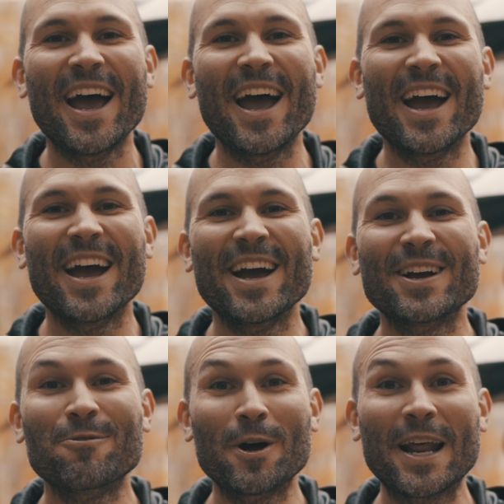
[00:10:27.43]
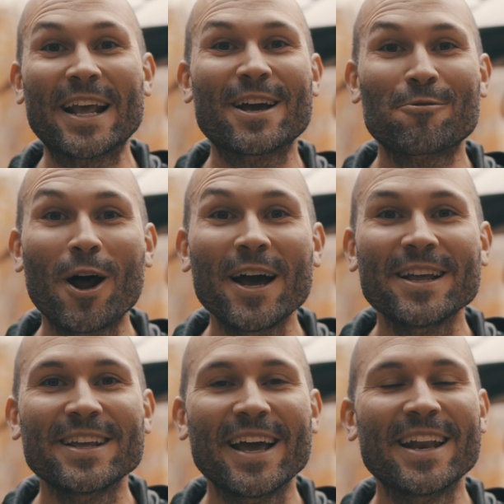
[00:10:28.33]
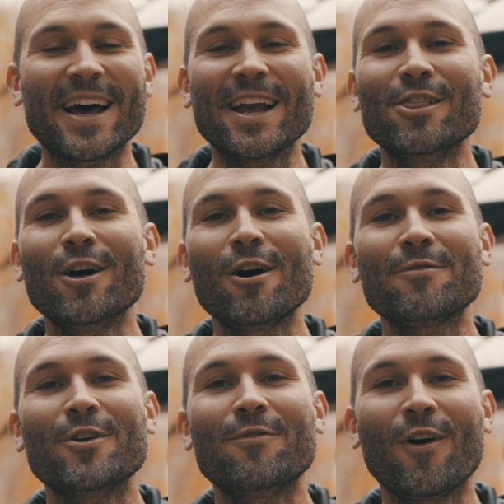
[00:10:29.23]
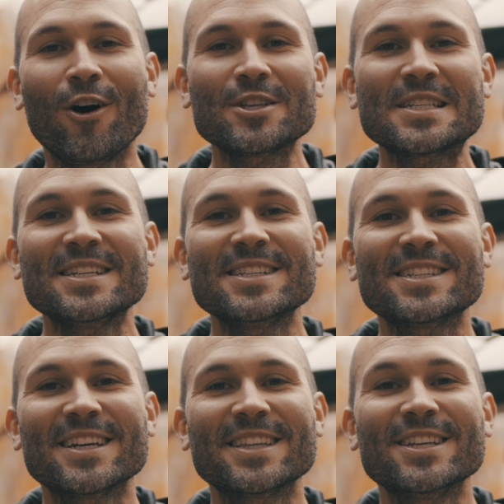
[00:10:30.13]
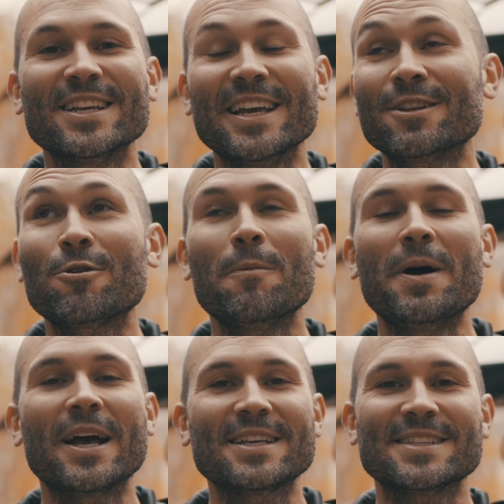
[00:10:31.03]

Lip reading: When I can ride. And I love the fall season in Quebec.